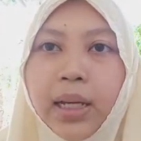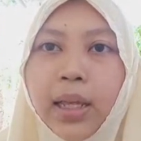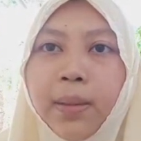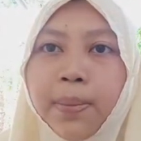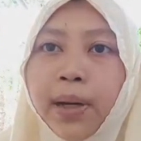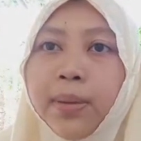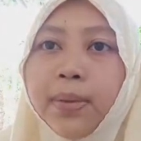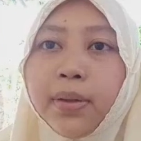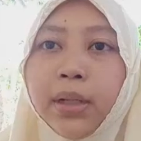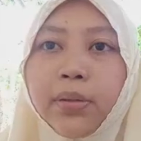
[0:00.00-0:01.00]
The
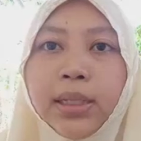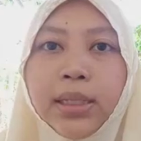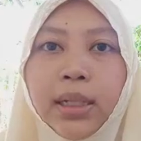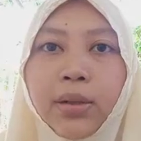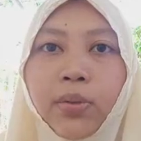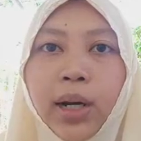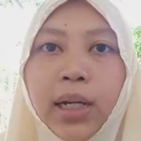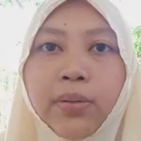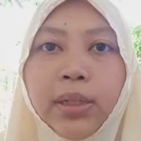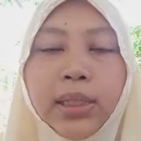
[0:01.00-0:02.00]
primary reason
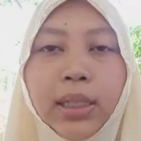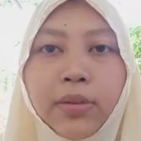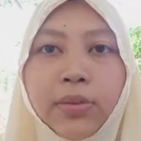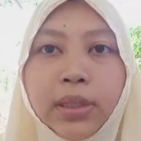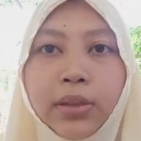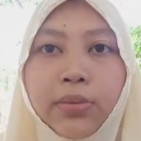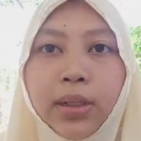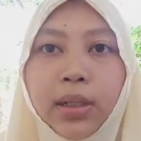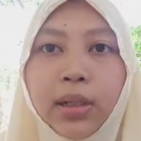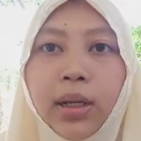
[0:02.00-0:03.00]
why reserves
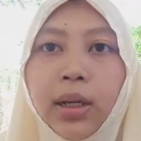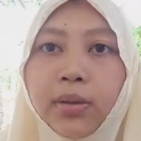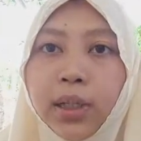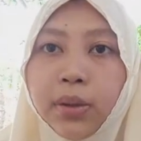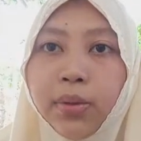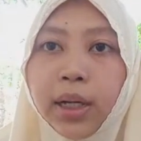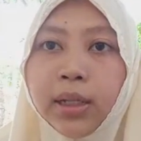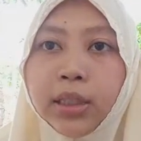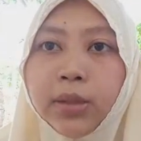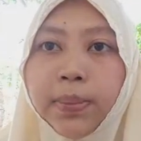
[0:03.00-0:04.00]
were
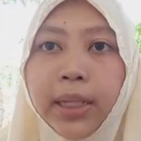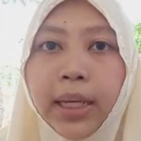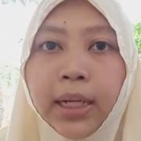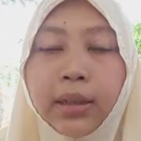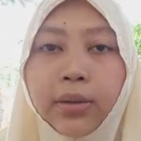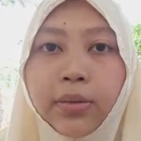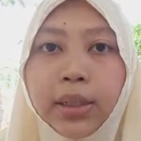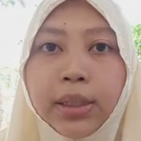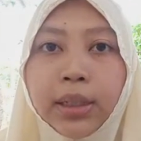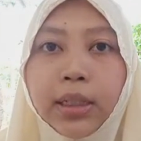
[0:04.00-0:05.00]
required to be held
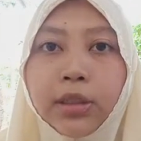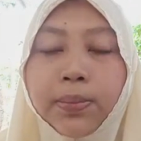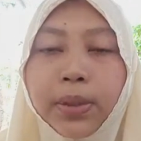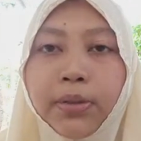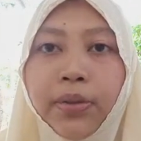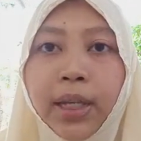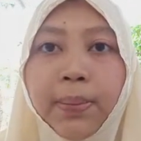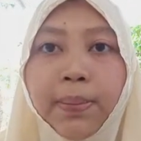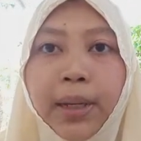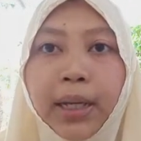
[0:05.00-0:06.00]
was to
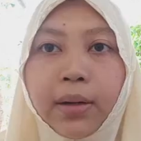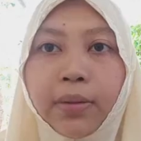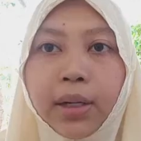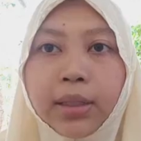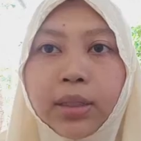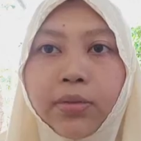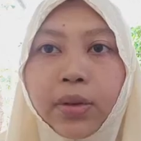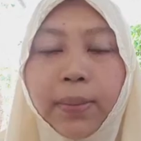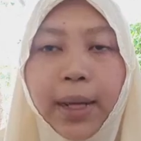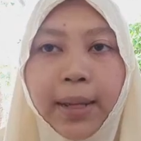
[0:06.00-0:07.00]
prevent bank runs
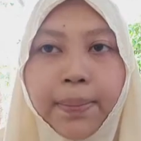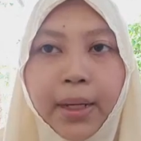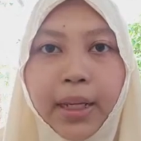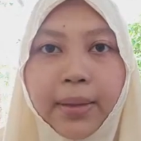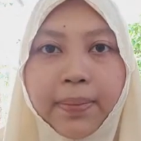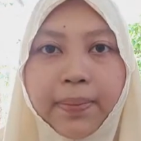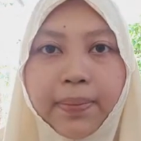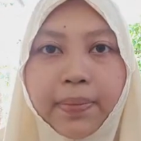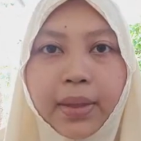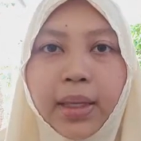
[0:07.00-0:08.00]
from happening.
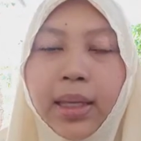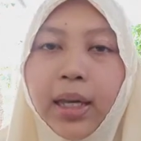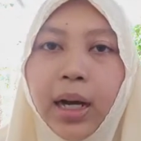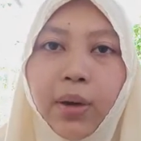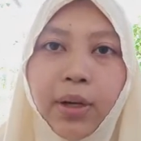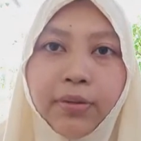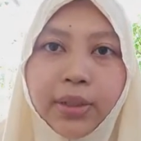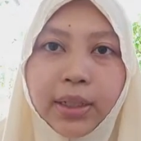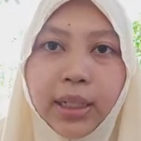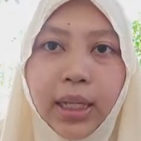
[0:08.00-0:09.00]

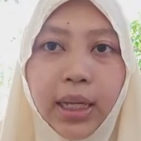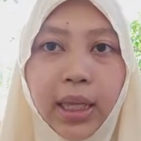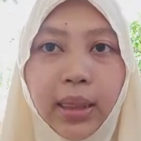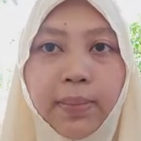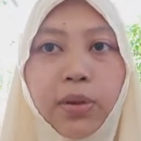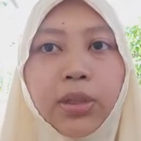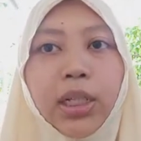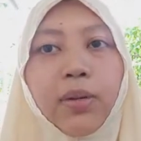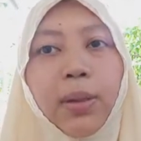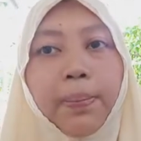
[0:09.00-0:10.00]
However, in the
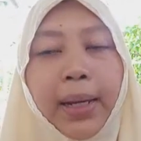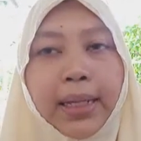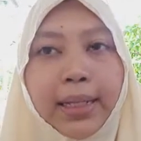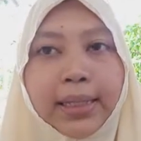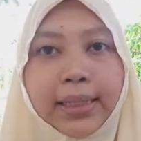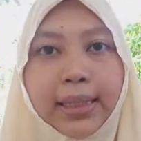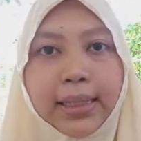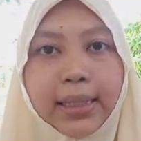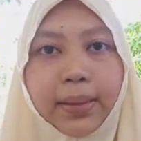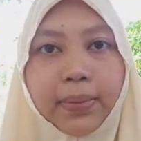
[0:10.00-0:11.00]
modern banking
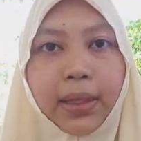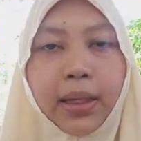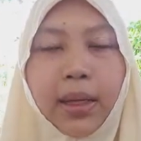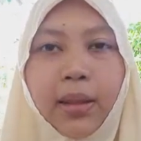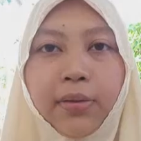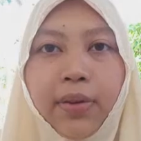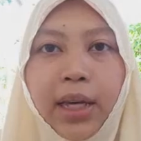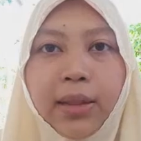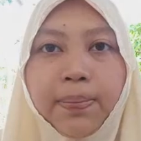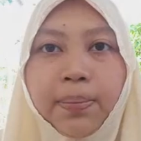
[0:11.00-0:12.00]
system, the
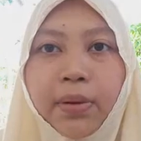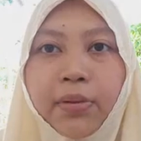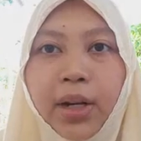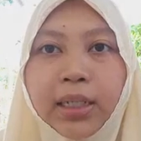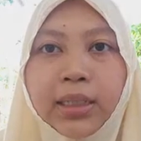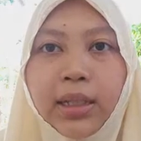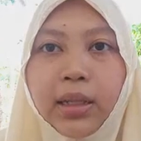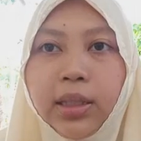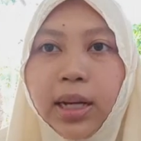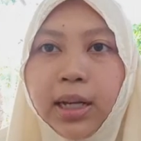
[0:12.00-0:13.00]
Fed provides
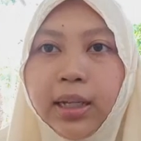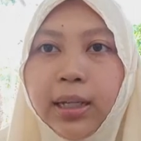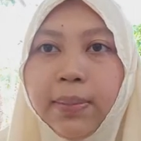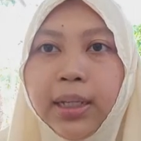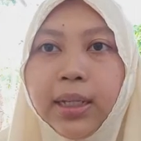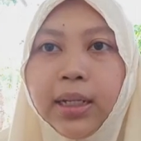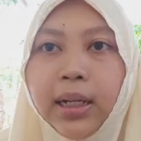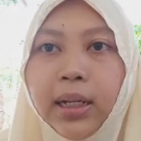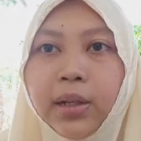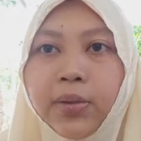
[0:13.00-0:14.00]
unlimited
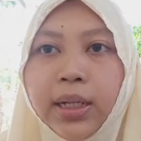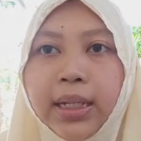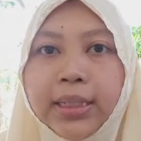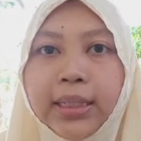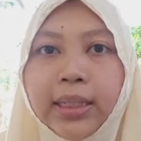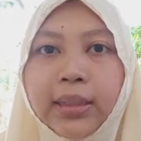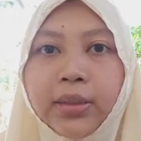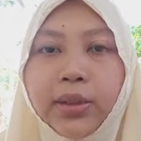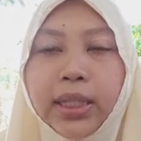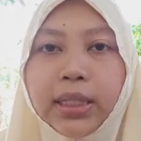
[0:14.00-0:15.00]
liquidity
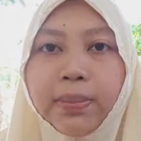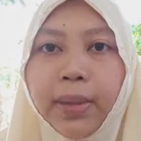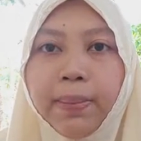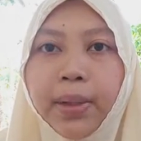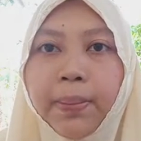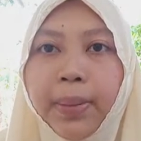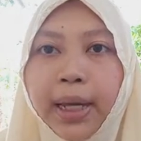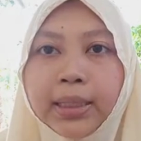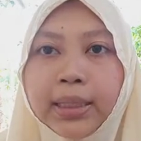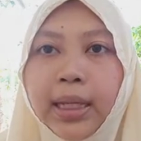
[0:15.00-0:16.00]
to its member
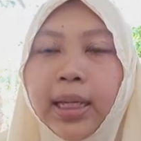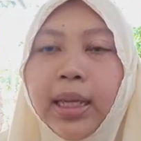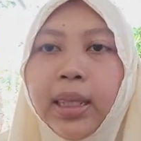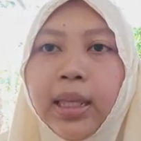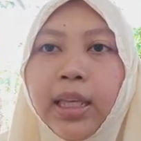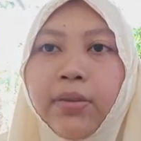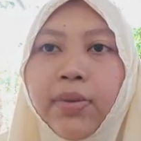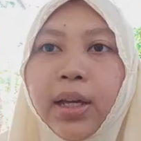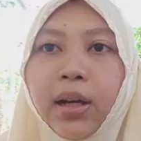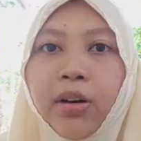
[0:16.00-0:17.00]
banks in the
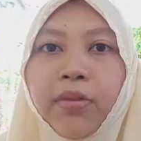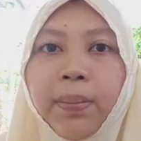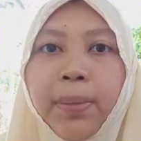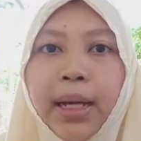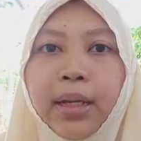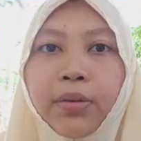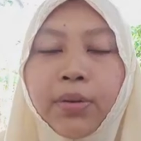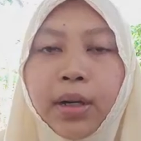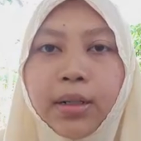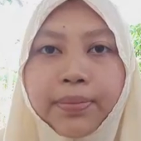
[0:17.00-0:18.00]
event of a bank
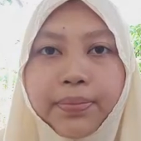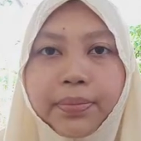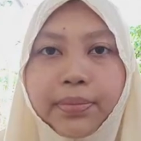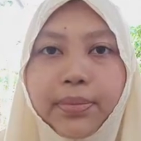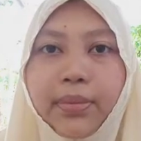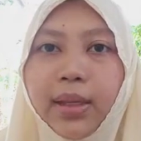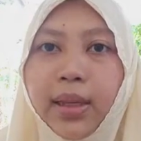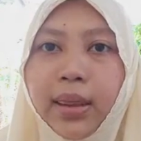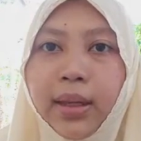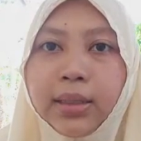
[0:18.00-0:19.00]
run.
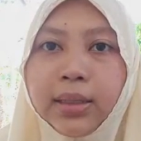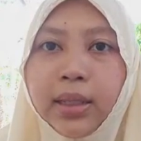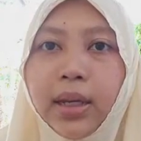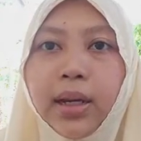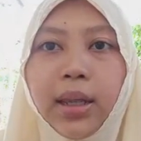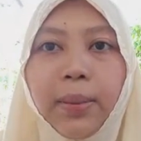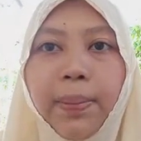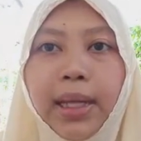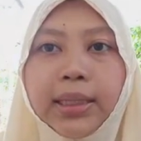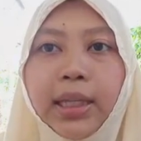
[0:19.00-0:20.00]
Thus, the
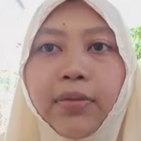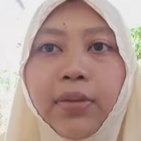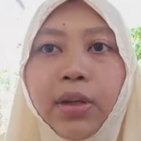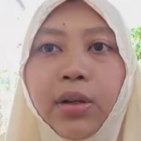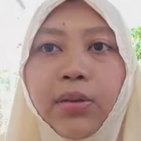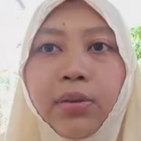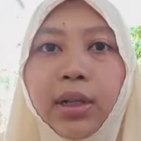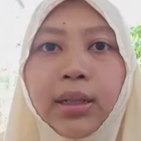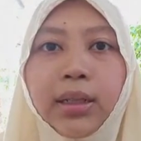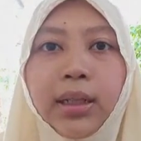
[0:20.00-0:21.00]
banks have no
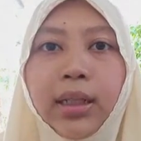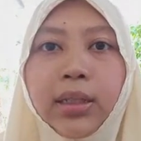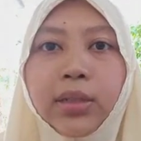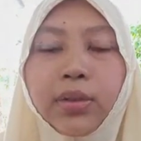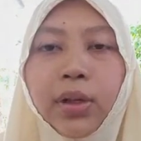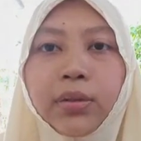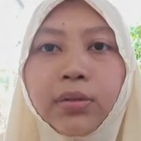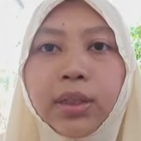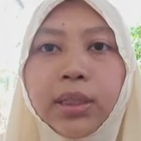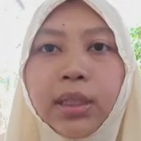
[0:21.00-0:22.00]
real need to hold
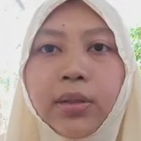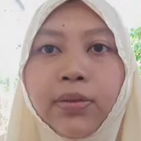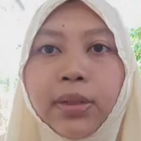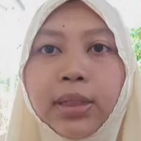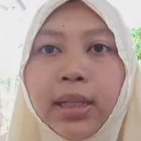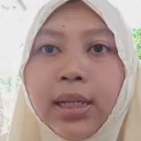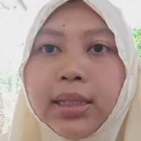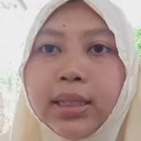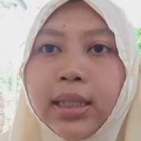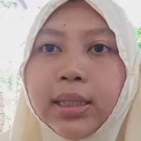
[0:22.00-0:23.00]
reserves
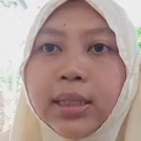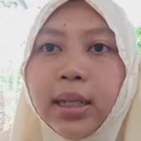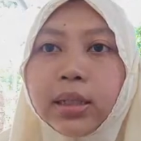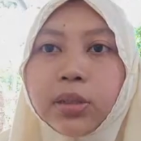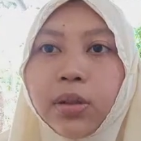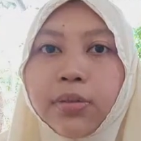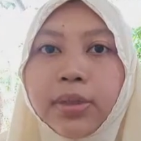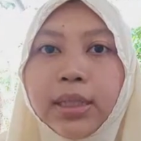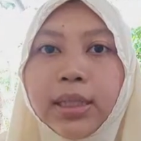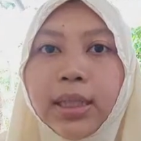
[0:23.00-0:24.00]
since their
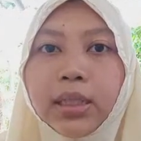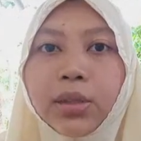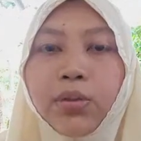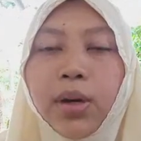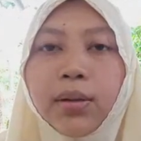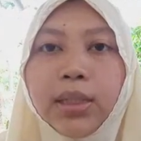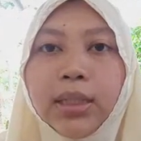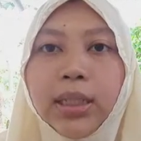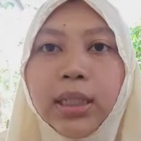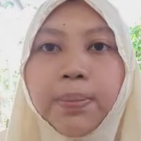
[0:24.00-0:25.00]
solvency is
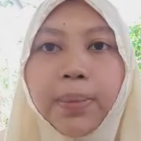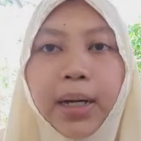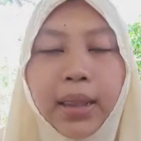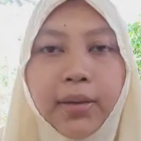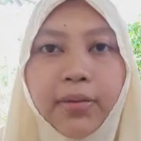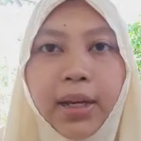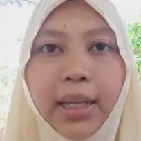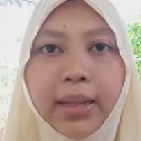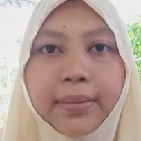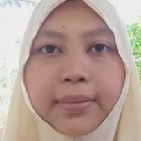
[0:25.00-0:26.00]
guaranteed by the Fed.